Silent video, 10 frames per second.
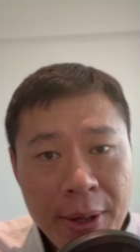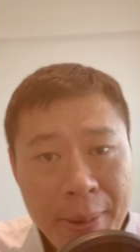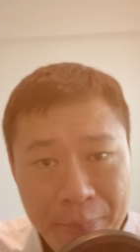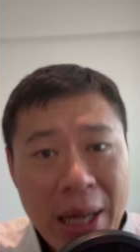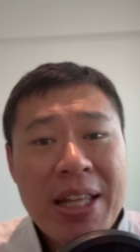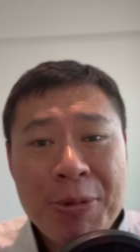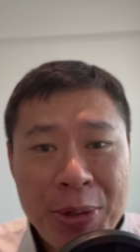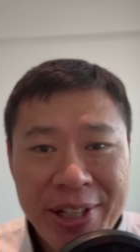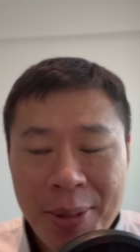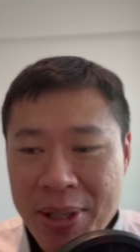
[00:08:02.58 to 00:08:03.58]
But in
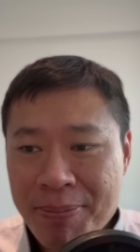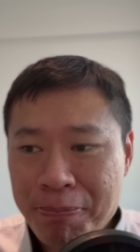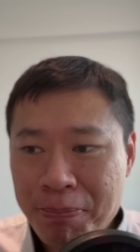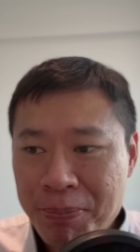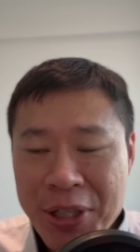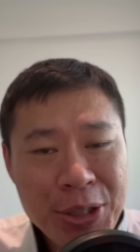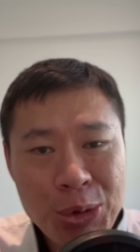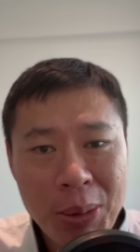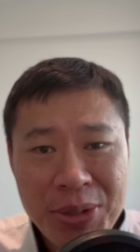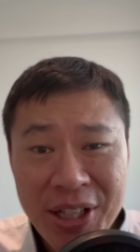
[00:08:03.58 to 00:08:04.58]
retirement, these
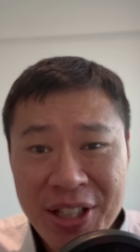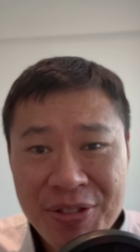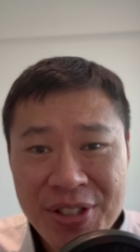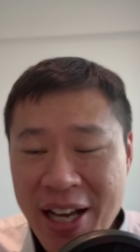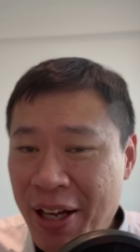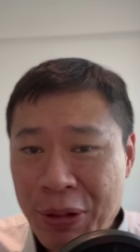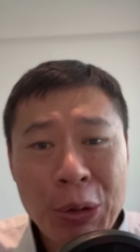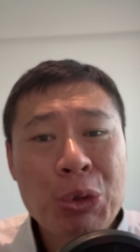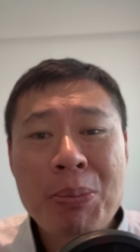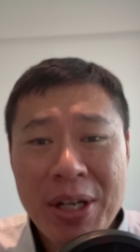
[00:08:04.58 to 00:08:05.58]
two objectives are
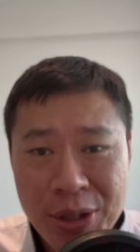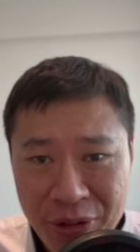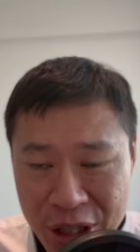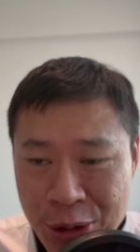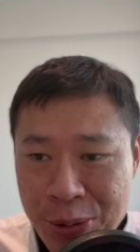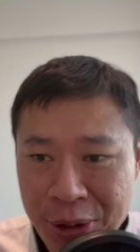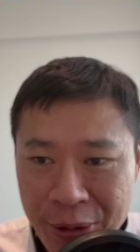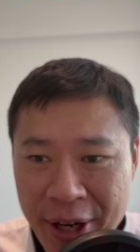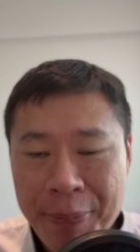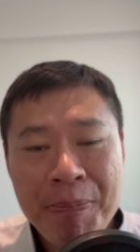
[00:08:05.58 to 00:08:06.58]
not too much of an issue,
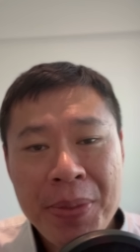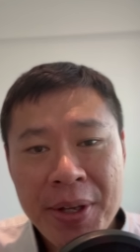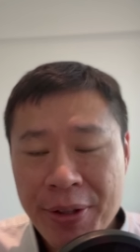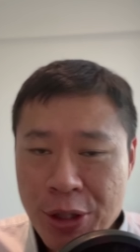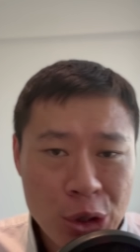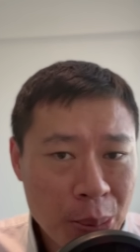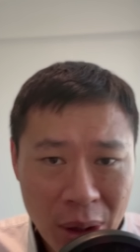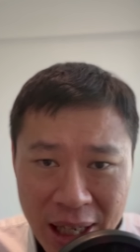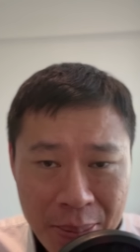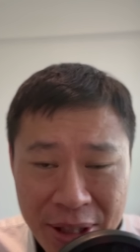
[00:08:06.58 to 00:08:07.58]
correct? There's no more
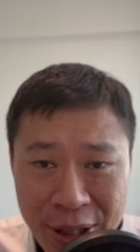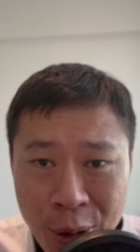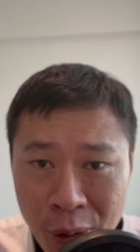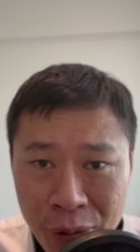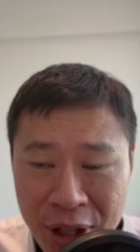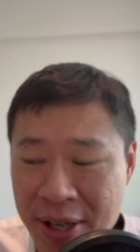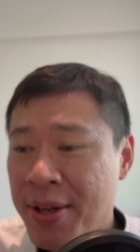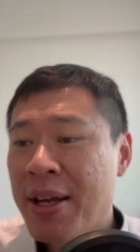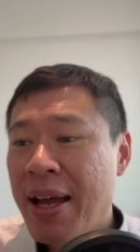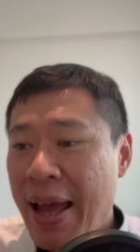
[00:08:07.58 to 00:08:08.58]
liability, hopefully,
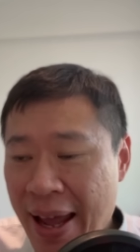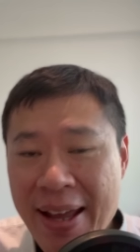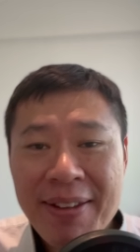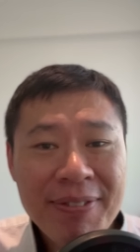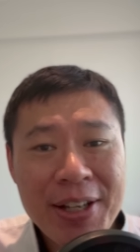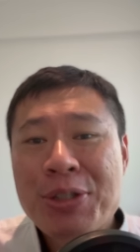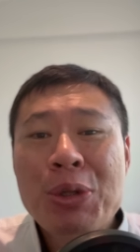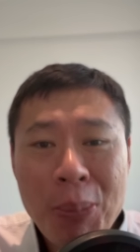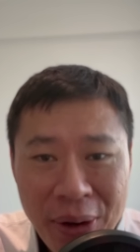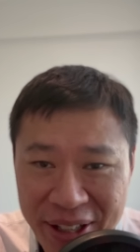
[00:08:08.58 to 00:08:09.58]
and there's
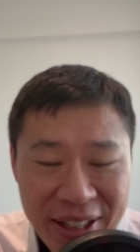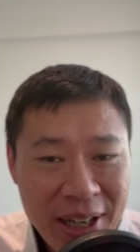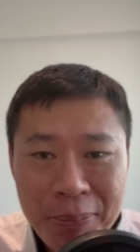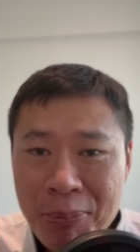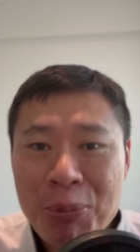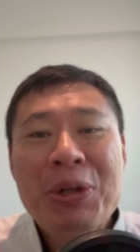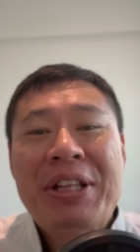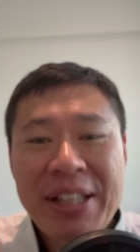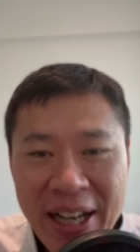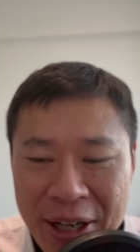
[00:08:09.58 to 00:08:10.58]
no more income.
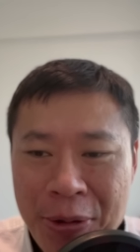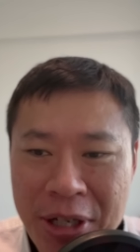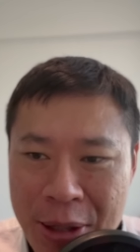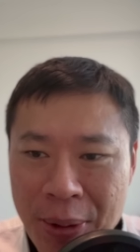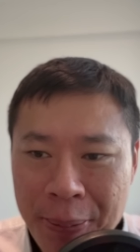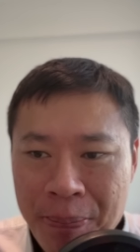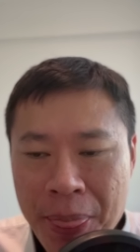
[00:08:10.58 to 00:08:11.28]
Retired already, what?